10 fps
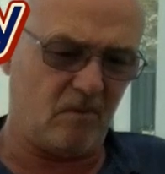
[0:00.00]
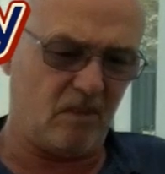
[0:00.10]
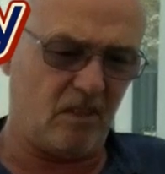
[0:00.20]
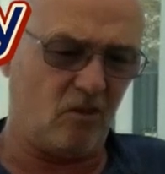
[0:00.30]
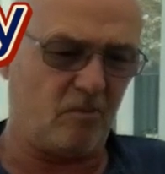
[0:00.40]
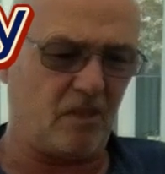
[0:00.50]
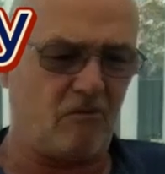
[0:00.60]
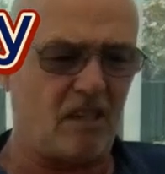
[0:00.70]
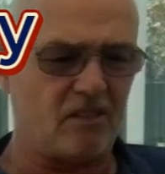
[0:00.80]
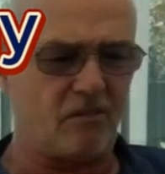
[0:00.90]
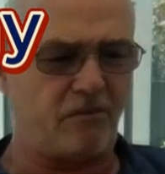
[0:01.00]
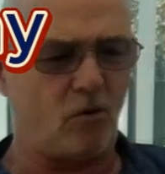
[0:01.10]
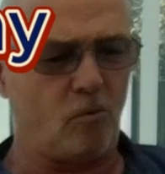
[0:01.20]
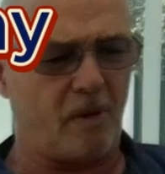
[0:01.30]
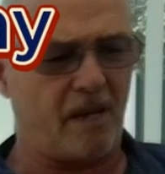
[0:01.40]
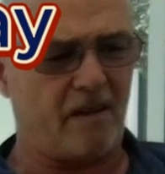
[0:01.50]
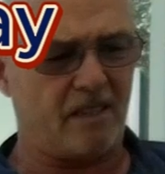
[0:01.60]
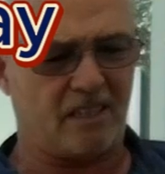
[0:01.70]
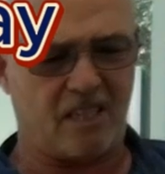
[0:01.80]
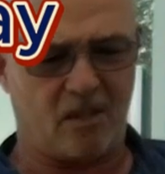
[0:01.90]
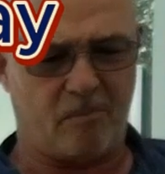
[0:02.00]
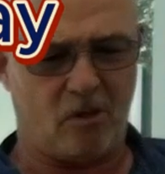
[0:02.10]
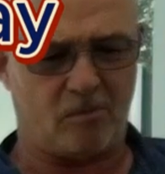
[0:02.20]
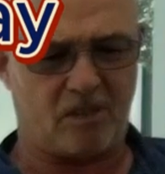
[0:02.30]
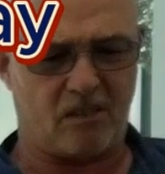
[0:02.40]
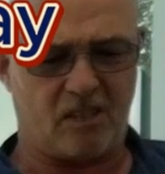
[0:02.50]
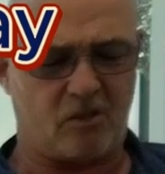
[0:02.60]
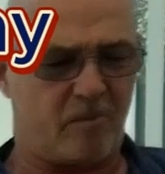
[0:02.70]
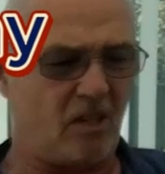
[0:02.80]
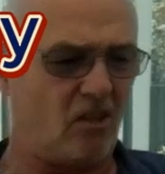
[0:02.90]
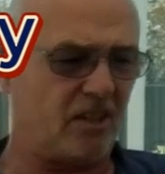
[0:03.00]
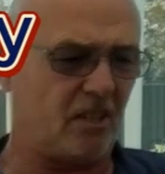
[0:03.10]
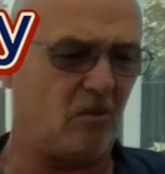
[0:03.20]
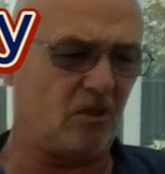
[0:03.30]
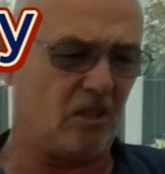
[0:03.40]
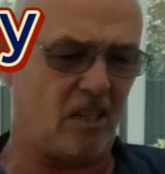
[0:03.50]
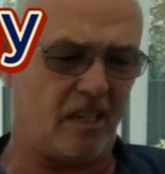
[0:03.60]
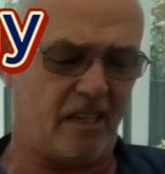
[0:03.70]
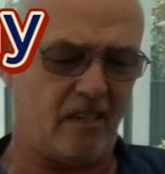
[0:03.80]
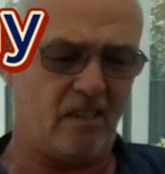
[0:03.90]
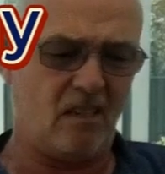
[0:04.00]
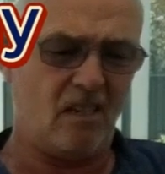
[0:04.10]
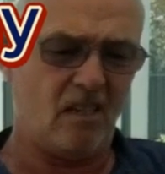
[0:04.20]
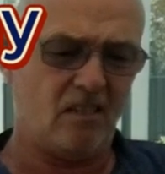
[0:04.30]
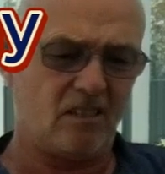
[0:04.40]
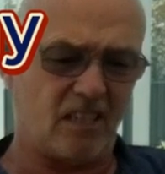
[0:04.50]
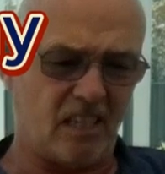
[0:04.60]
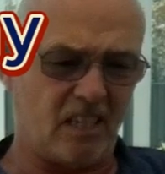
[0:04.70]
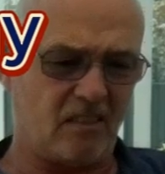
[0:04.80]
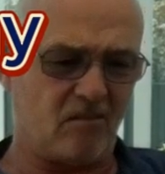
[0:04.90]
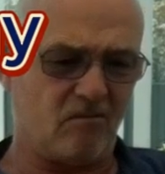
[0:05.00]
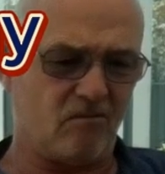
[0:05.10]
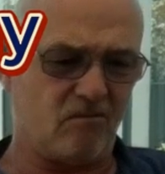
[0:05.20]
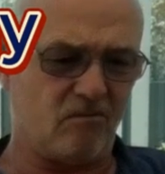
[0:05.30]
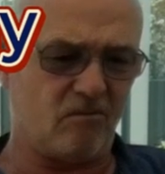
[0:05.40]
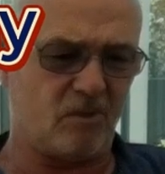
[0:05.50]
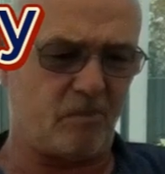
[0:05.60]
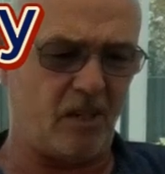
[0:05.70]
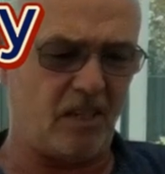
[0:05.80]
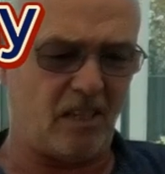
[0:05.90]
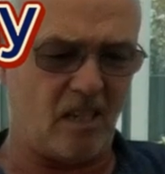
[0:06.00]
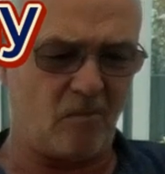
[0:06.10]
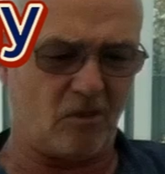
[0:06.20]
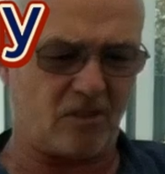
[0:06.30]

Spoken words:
it normally runs at full power to get the pop, so this would be ideal on the layout to get it speeding. I'm not